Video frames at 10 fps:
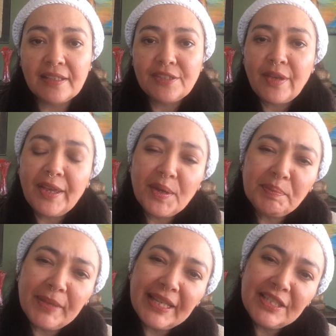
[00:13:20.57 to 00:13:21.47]
So I hope
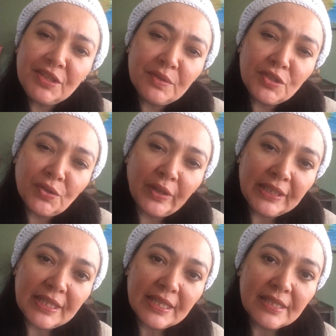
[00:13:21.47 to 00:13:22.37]
that you enjoyed
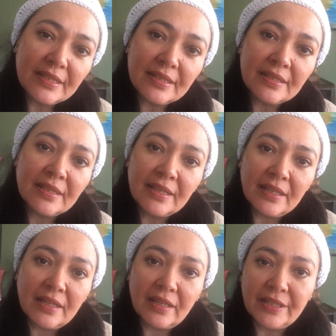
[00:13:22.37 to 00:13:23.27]
this
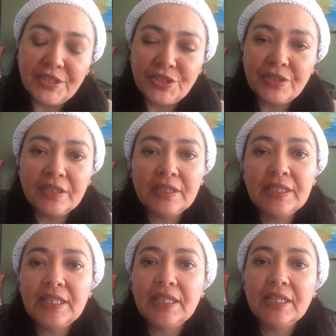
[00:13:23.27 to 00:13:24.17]
art journal
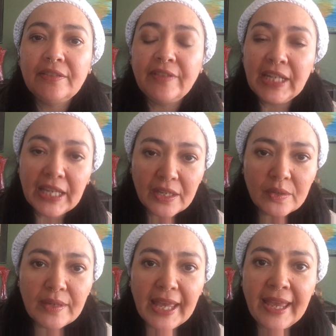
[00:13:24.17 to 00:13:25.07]

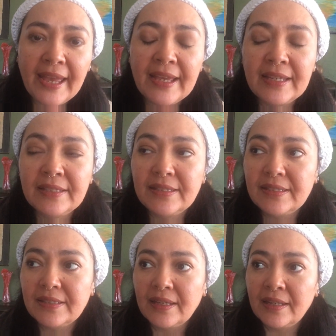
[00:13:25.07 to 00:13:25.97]
video and
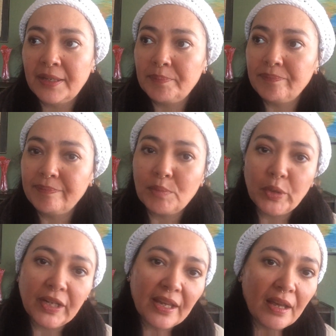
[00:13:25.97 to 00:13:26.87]
um,
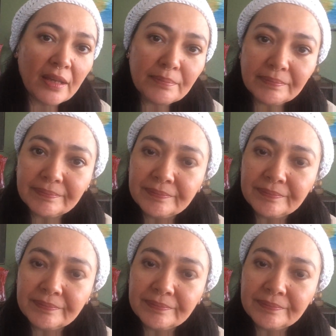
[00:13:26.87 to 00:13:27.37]
more to come.